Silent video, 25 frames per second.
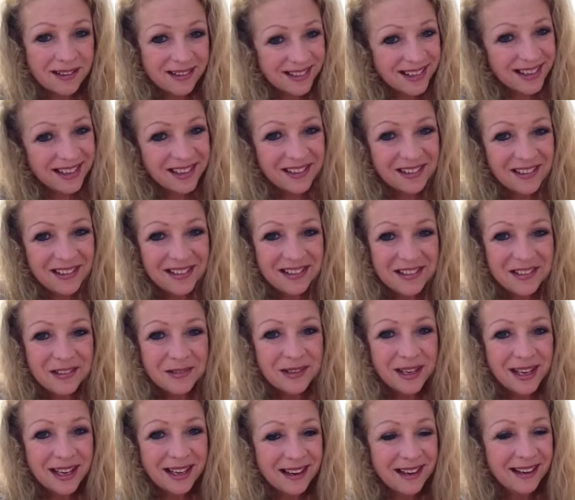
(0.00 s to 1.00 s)
you know, and do
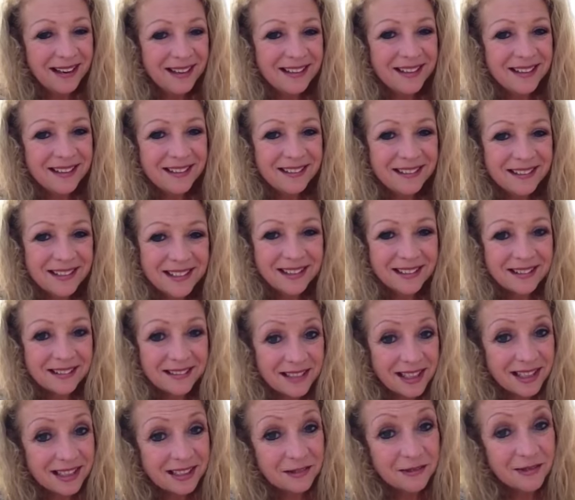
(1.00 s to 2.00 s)
what I got to do. So
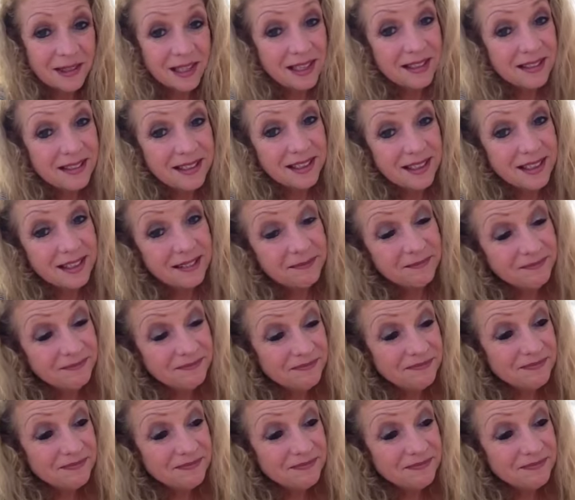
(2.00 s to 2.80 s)
that's what I did.